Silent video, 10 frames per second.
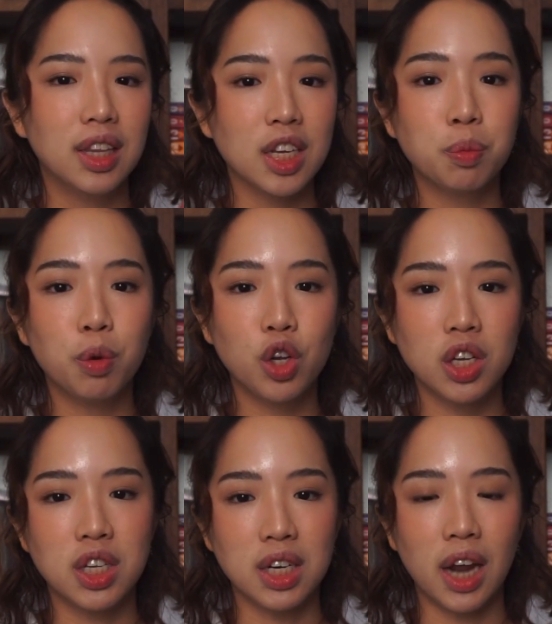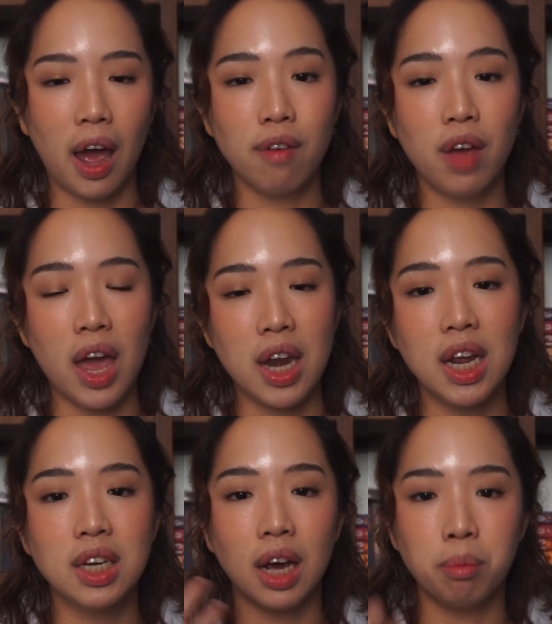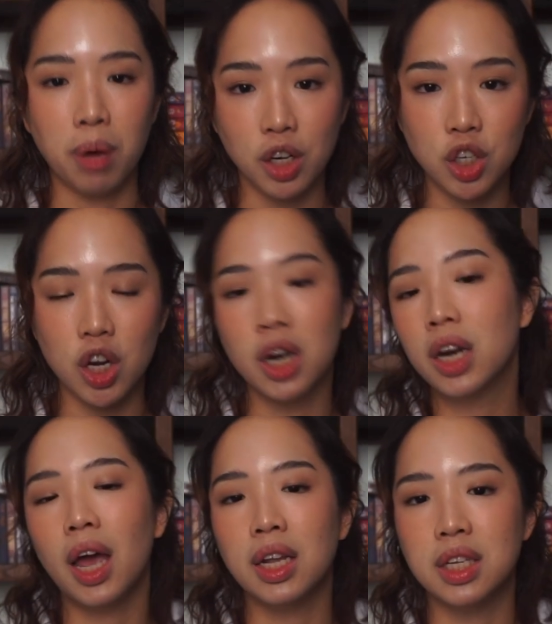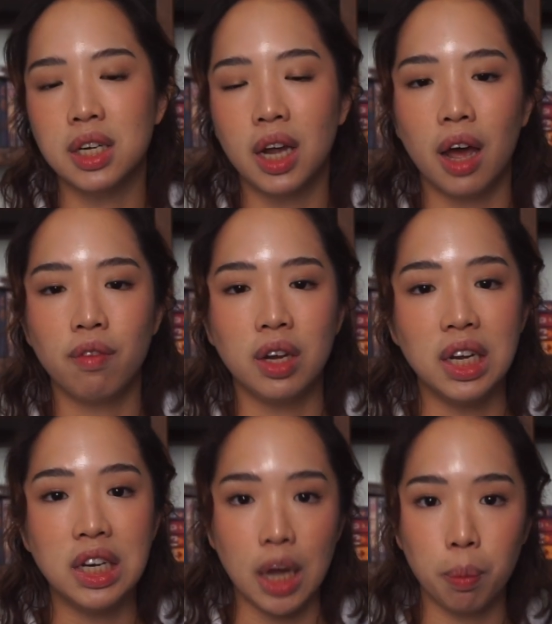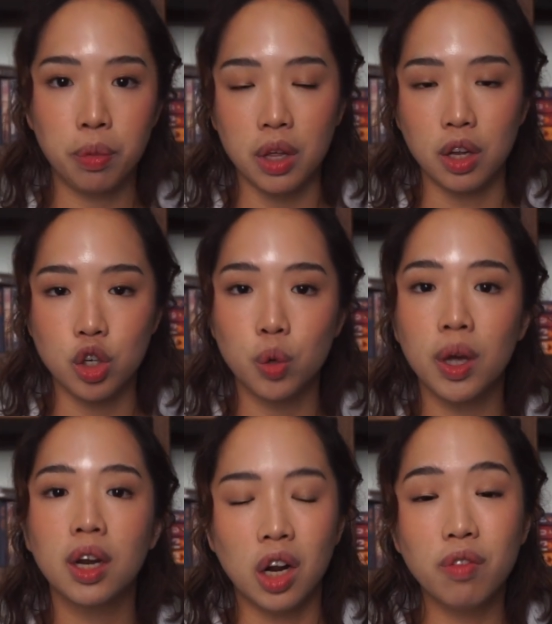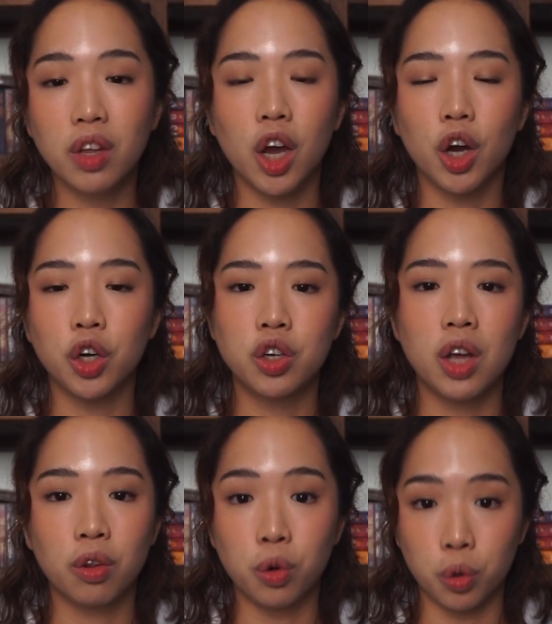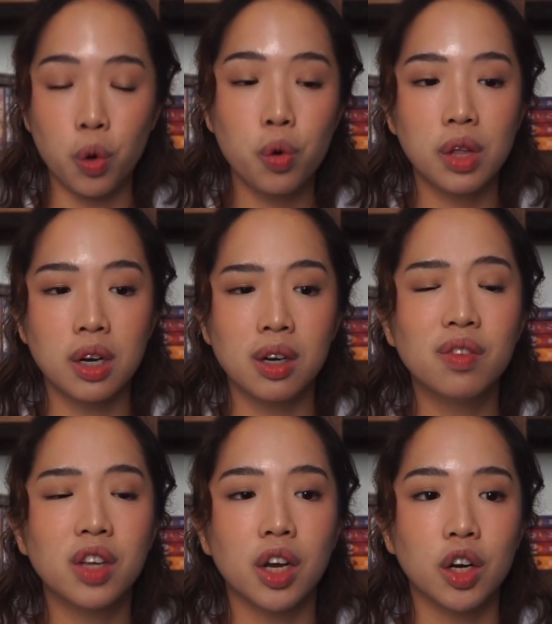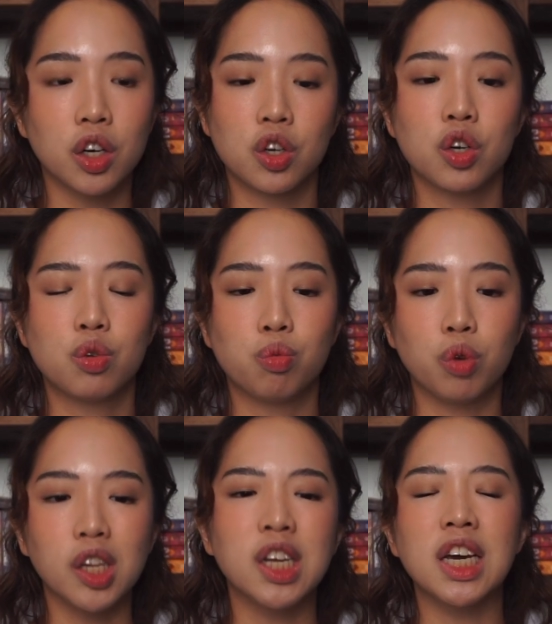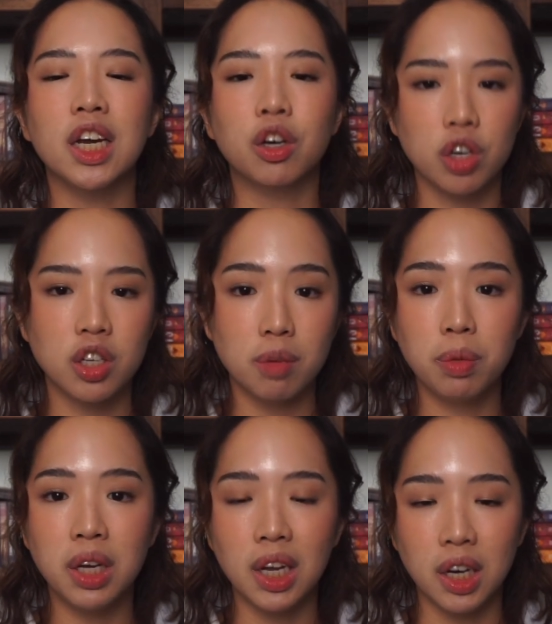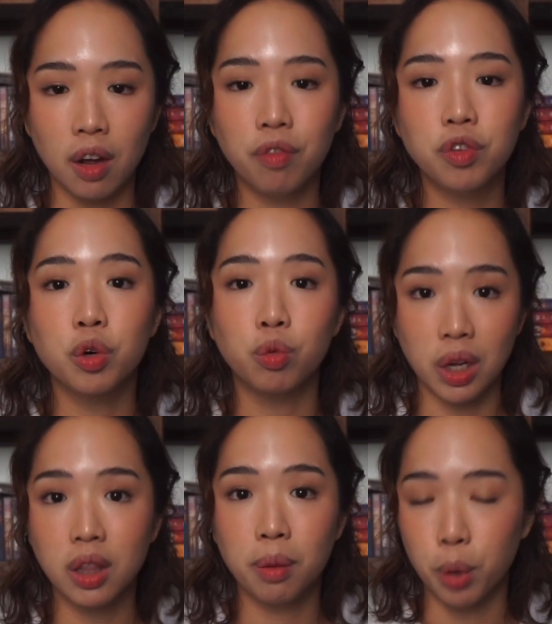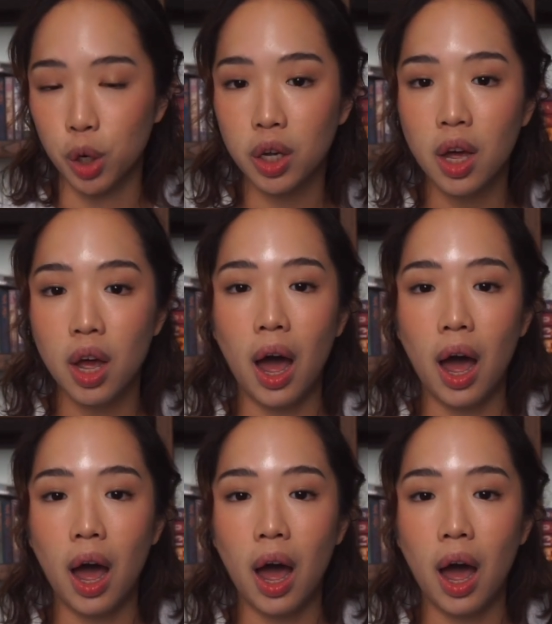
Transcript: This book just didn't have any dimension and didn't have any depth into it. None of the characters had growth and none of the characters really interested me enough to read the book.